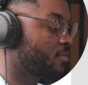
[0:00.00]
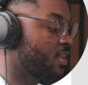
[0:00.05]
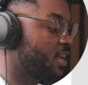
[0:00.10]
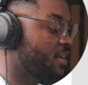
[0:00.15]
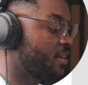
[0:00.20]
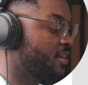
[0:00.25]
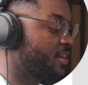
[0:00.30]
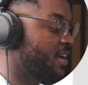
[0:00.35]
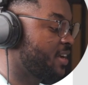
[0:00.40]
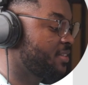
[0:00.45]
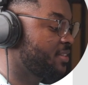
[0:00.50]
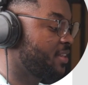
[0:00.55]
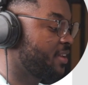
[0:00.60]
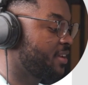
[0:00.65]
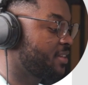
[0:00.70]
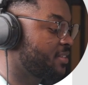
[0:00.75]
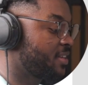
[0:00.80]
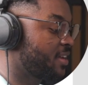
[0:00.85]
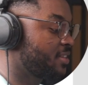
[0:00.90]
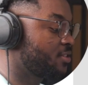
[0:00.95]
and the nice
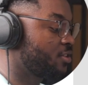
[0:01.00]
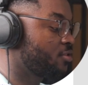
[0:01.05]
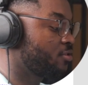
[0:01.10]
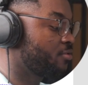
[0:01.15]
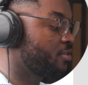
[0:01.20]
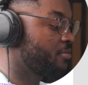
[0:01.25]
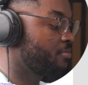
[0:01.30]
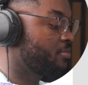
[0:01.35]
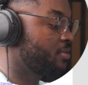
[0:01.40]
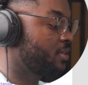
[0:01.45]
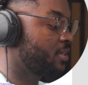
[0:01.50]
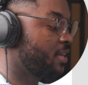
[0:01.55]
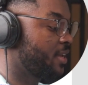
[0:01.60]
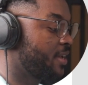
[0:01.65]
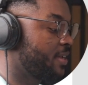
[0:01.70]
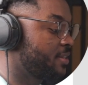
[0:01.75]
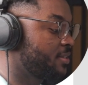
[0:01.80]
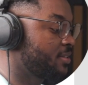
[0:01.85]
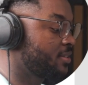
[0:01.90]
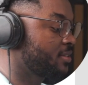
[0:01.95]
thing is that it's gonna
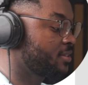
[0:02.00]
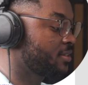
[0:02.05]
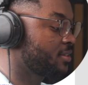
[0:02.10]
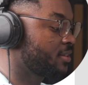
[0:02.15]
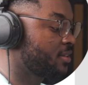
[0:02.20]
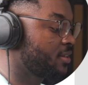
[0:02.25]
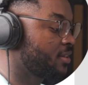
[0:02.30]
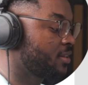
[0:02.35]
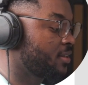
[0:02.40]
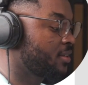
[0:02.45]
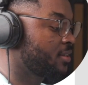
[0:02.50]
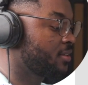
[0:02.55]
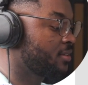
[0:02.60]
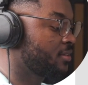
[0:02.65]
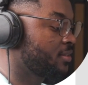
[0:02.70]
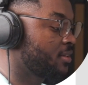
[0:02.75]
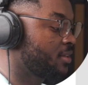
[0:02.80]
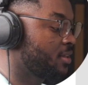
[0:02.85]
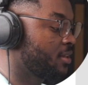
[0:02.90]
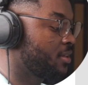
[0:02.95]
replace
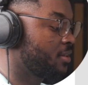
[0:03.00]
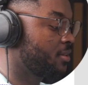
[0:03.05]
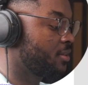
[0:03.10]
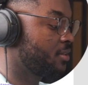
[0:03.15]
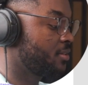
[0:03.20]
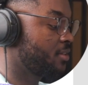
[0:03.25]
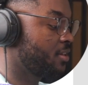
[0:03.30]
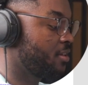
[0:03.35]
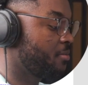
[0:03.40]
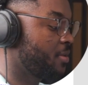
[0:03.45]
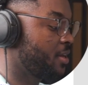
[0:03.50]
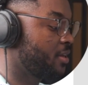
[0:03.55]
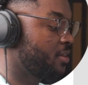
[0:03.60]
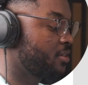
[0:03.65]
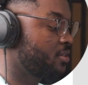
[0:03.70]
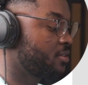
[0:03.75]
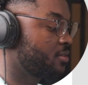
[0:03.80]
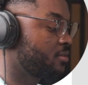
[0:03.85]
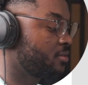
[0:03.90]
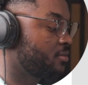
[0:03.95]
this
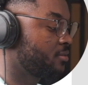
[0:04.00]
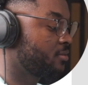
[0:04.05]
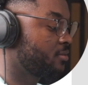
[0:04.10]
image